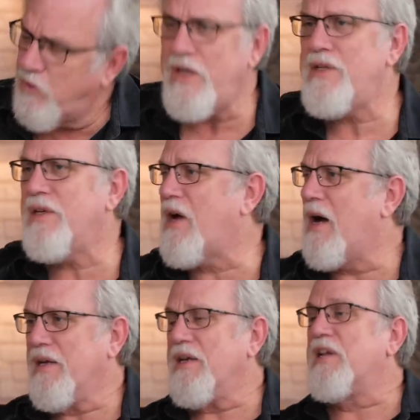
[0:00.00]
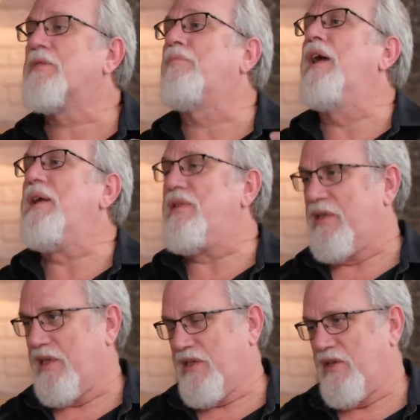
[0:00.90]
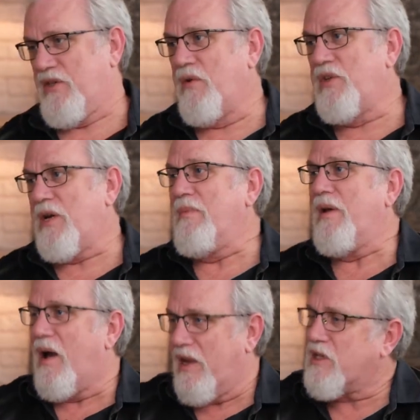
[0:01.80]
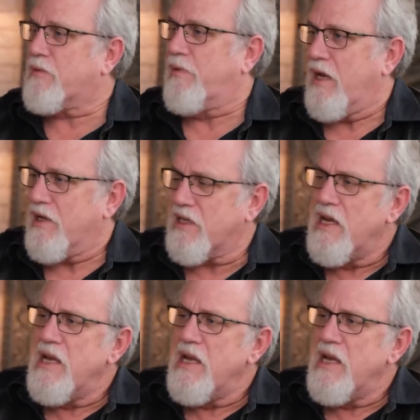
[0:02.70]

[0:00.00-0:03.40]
Oh, Yasser Qadi explains this, and so does Shabir Ali explain this.